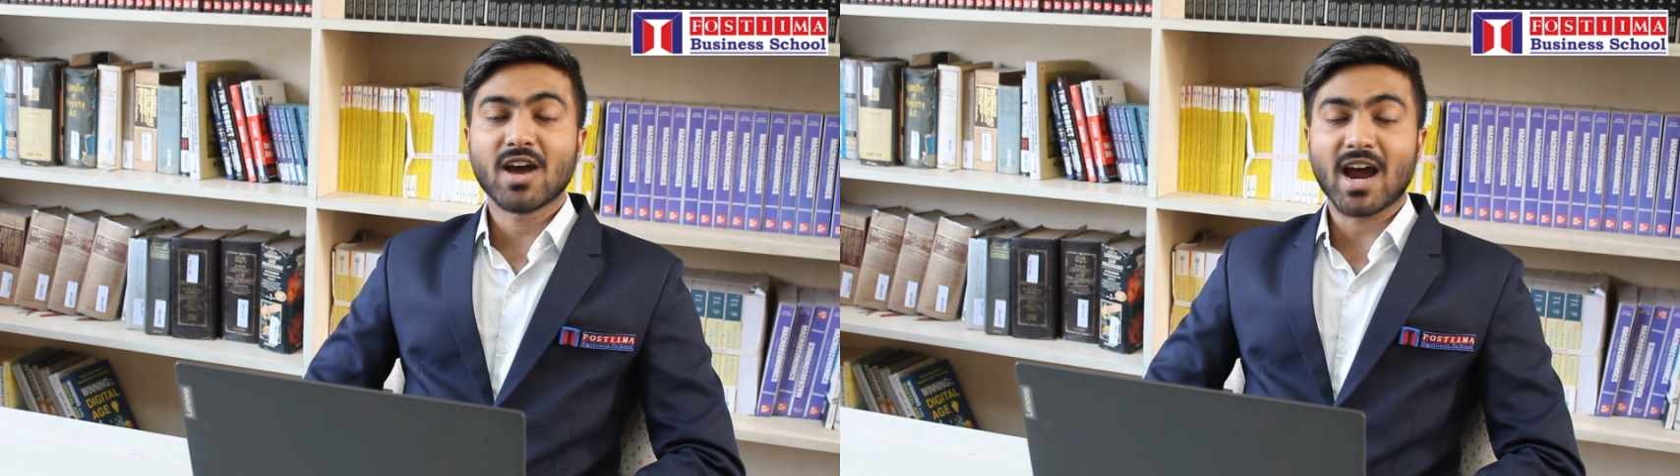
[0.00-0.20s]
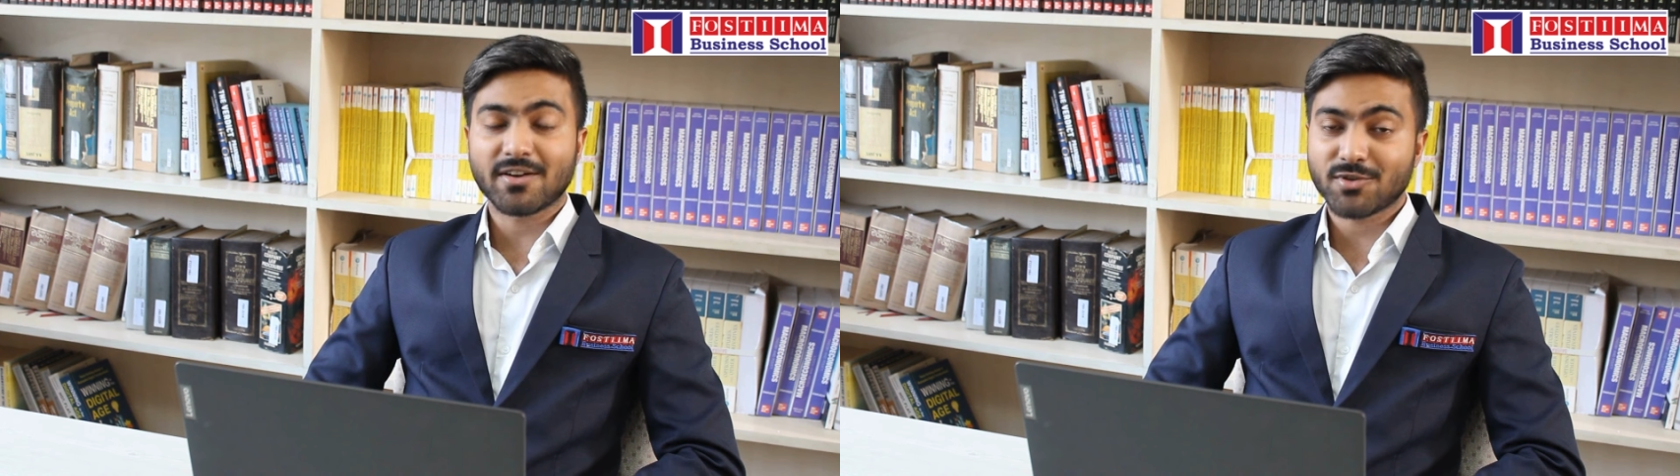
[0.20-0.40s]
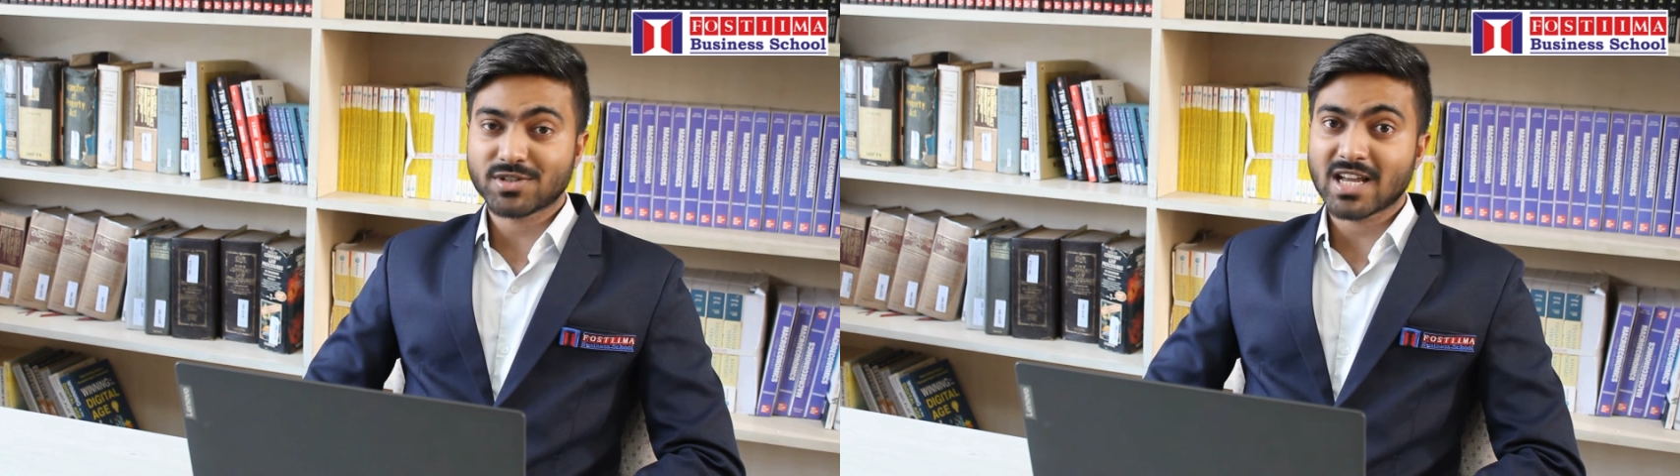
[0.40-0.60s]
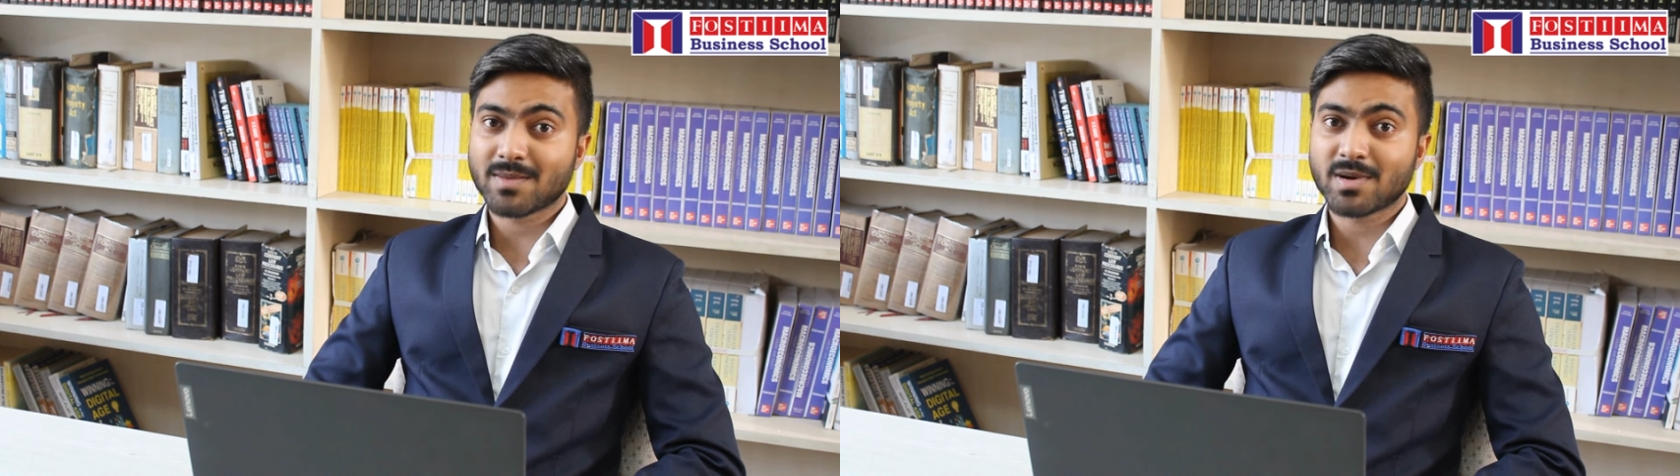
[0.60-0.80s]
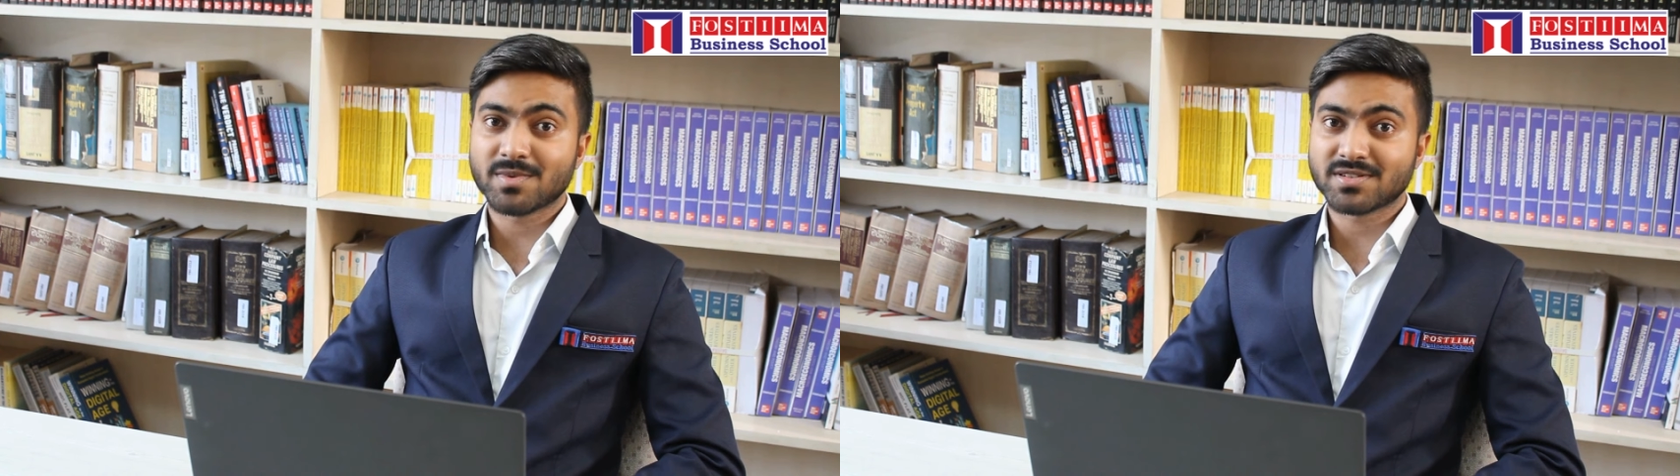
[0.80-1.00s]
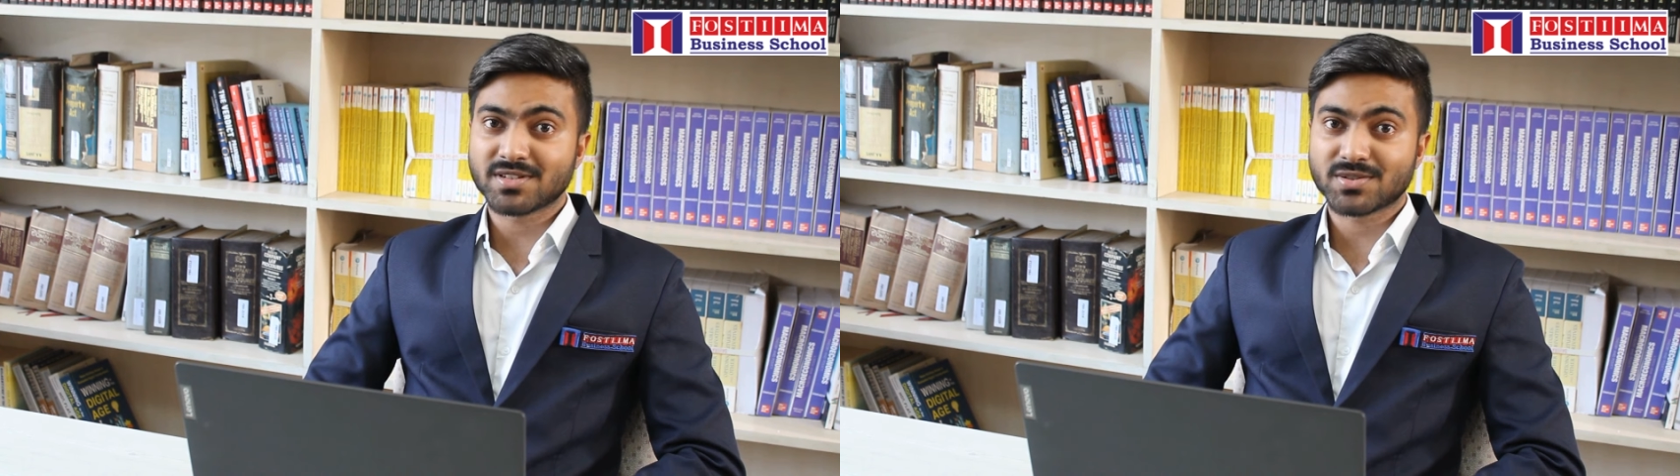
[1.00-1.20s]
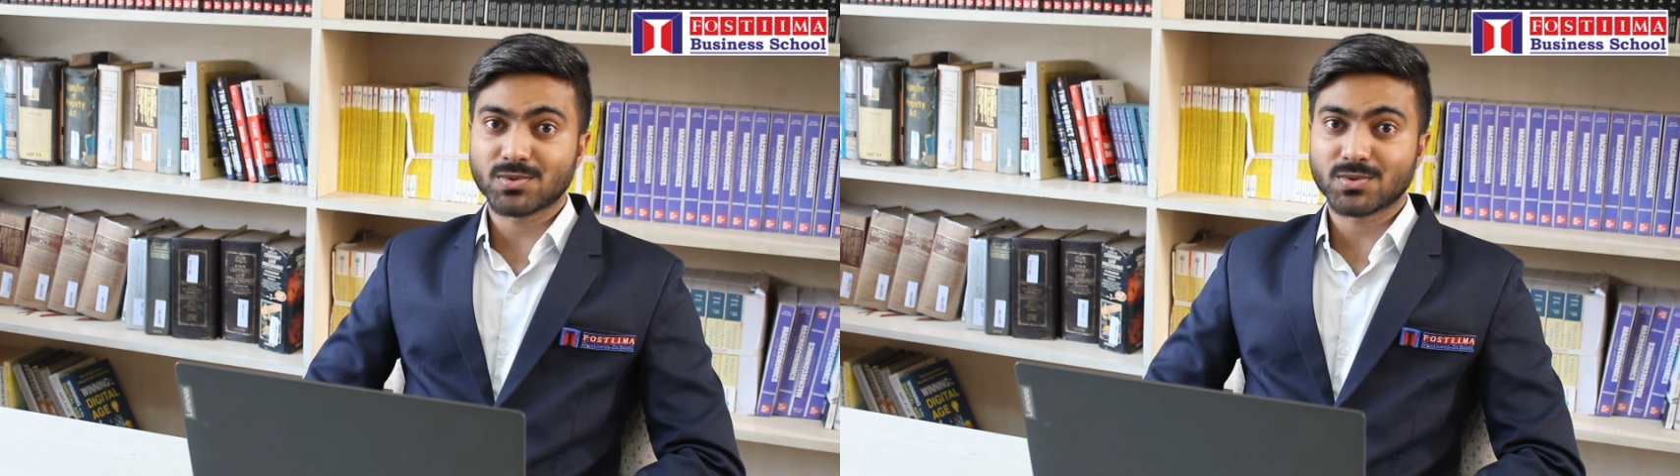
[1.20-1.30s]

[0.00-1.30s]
at FOSTIIMA Business